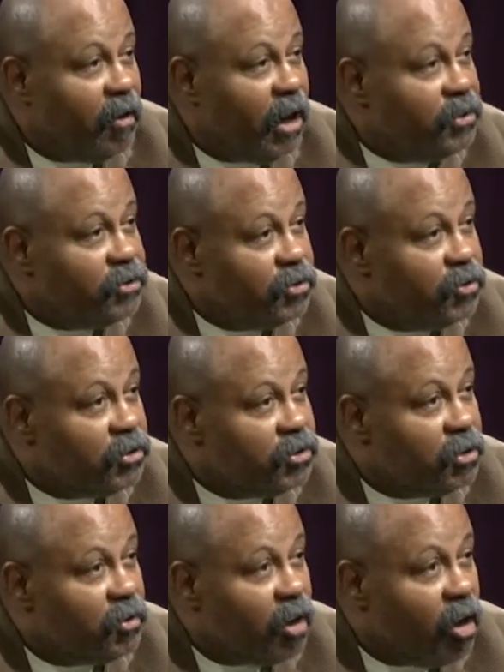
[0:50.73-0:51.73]
I used to do a
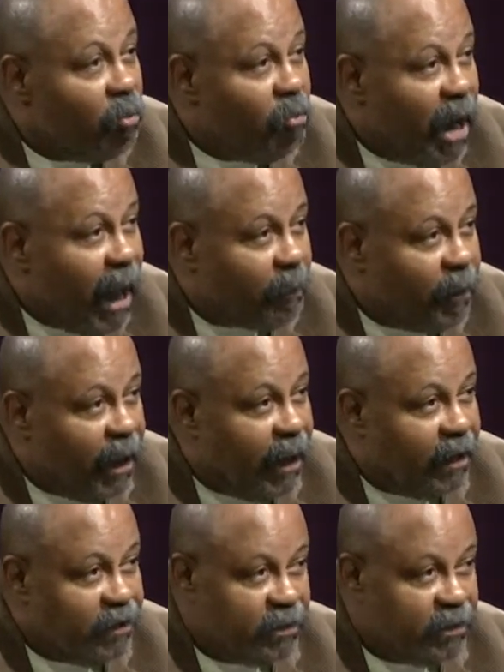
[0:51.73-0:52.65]
show called Backpage.